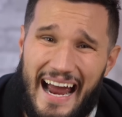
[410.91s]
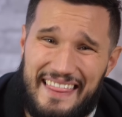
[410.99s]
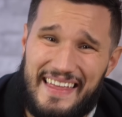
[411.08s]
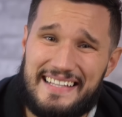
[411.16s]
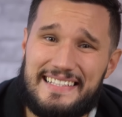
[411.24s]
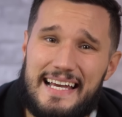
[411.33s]
I
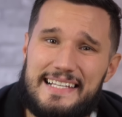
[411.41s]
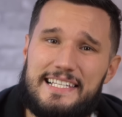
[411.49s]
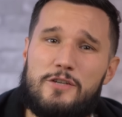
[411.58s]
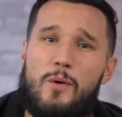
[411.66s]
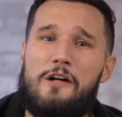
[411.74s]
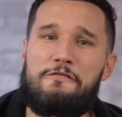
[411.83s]
then
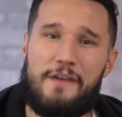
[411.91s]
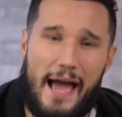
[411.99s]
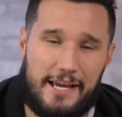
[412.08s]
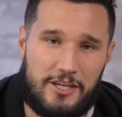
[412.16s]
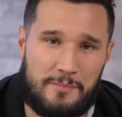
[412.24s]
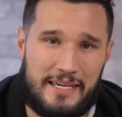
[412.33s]
tested while
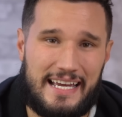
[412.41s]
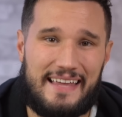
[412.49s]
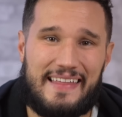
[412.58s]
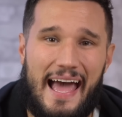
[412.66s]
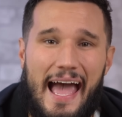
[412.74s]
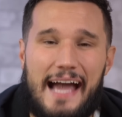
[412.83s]
vacuuming,
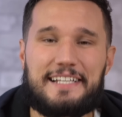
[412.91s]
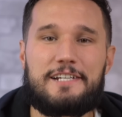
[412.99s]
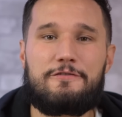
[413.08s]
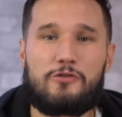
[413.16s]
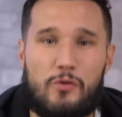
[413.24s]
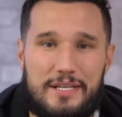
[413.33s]
and the
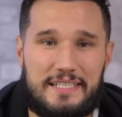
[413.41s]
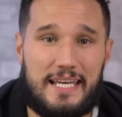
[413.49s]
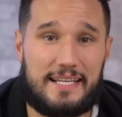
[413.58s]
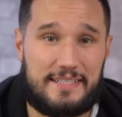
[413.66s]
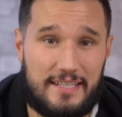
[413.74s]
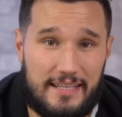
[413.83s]
active noise
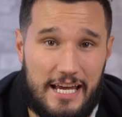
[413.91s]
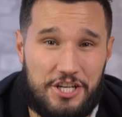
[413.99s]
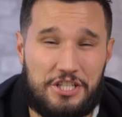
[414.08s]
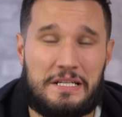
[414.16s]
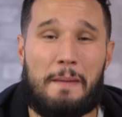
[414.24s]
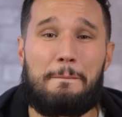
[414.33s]

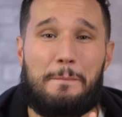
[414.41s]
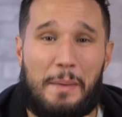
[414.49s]
cancellation